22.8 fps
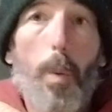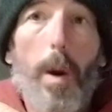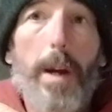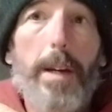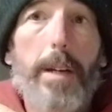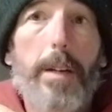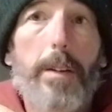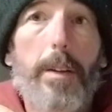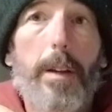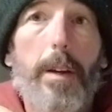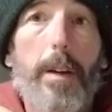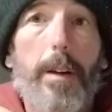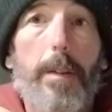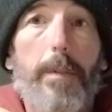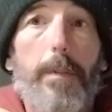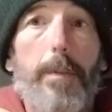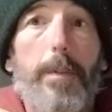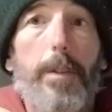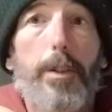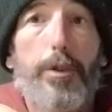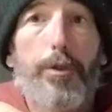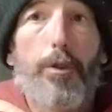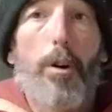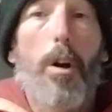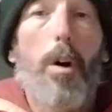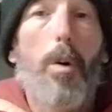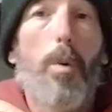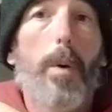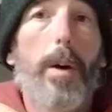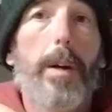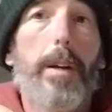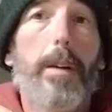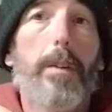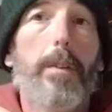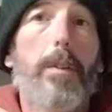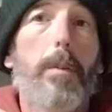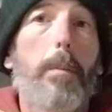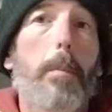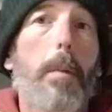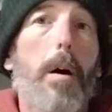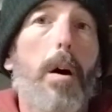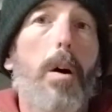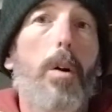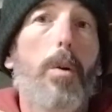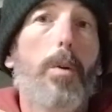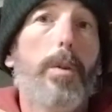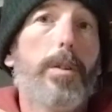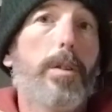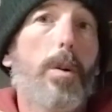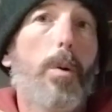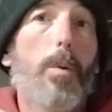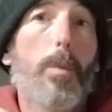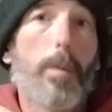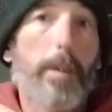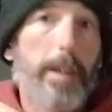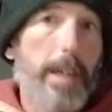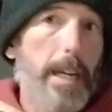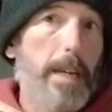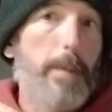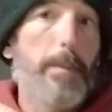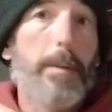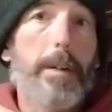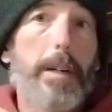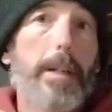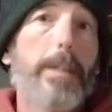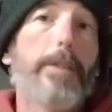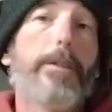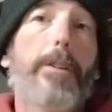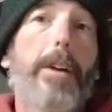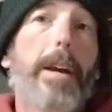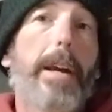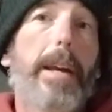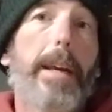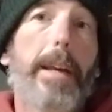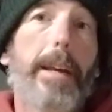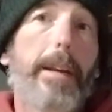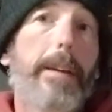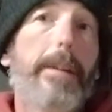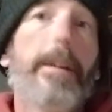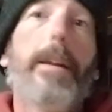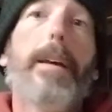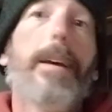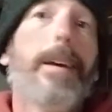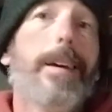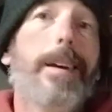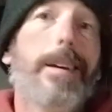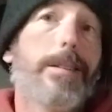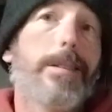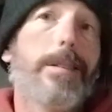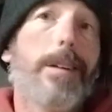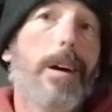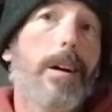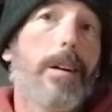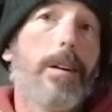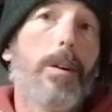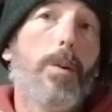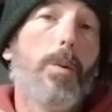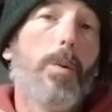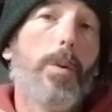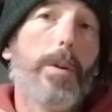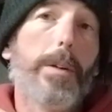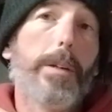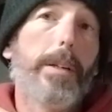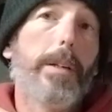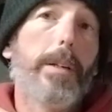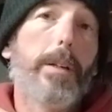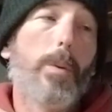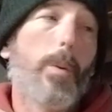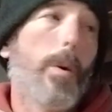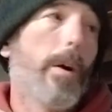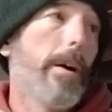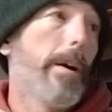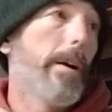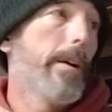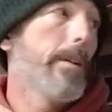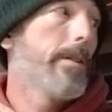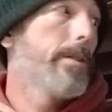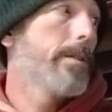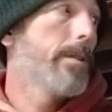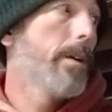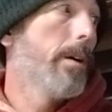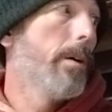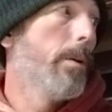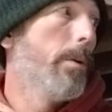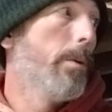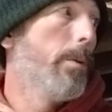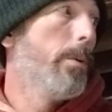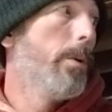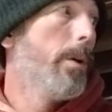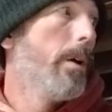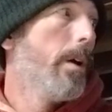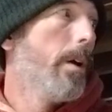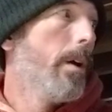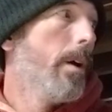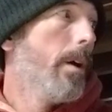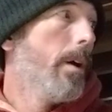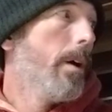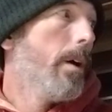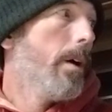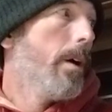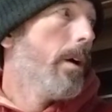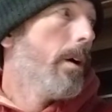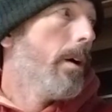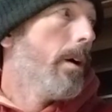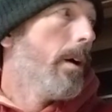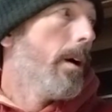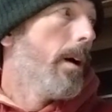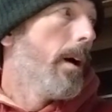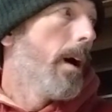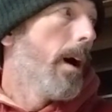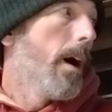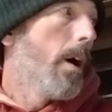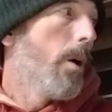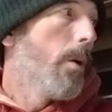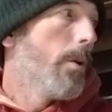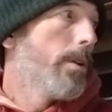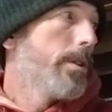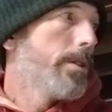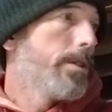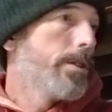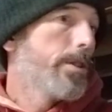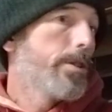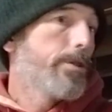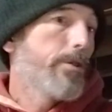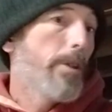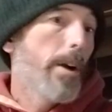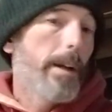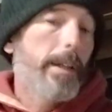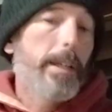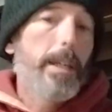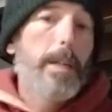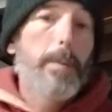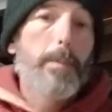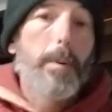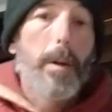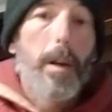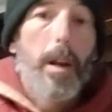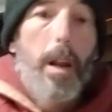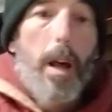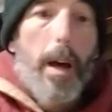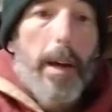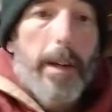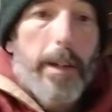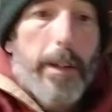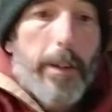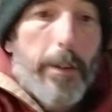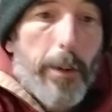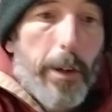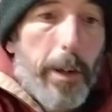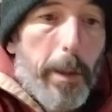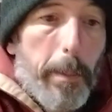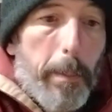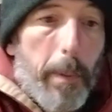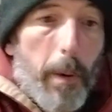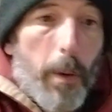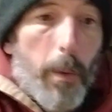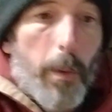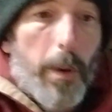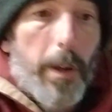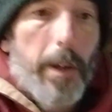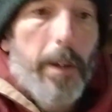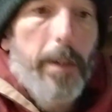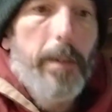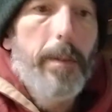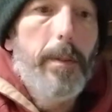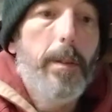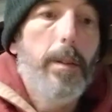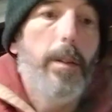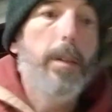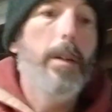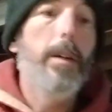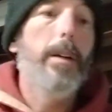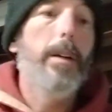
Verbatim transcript: weight of the, the draw weight of the bow is going to keep it in your hand. It's not going anywhere. So I always just try to keep a light grip on it